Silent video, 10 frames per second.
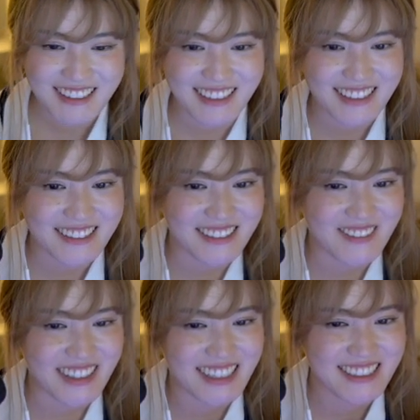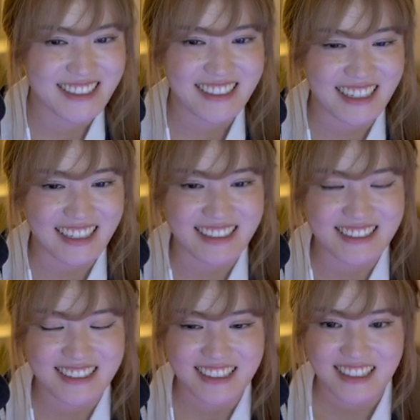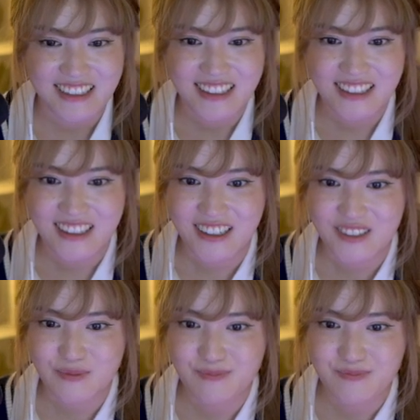thank you so much, I guess. Um,